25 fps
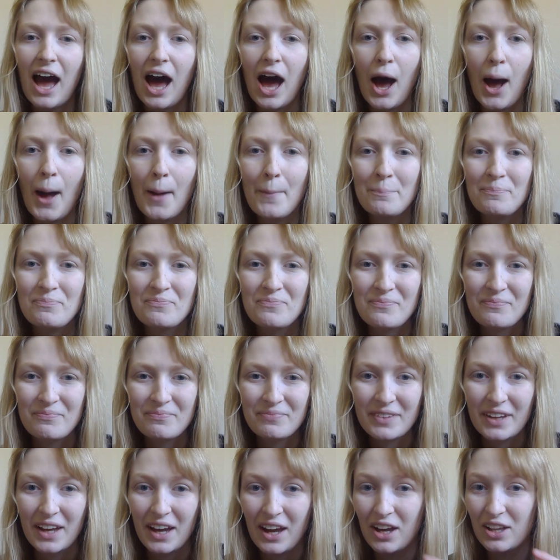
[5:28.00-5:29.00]
um,
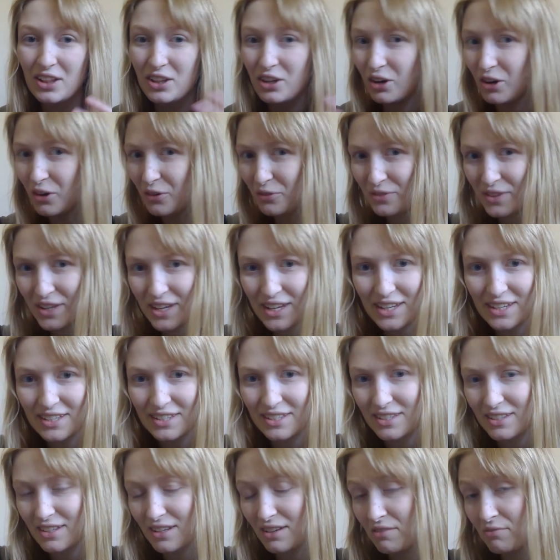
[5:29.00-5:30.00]
a lot of
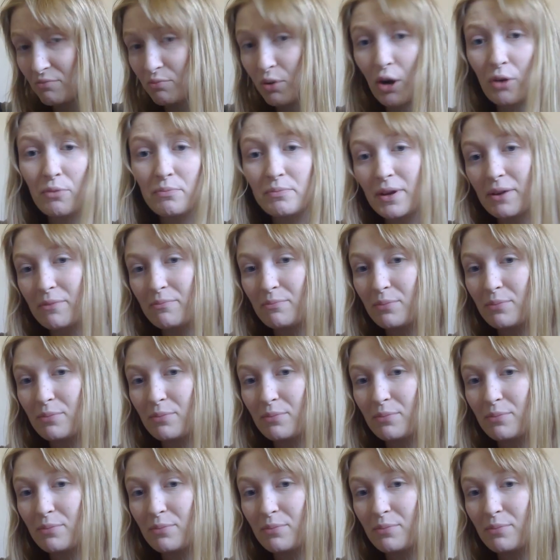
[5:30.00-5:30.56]
these won't be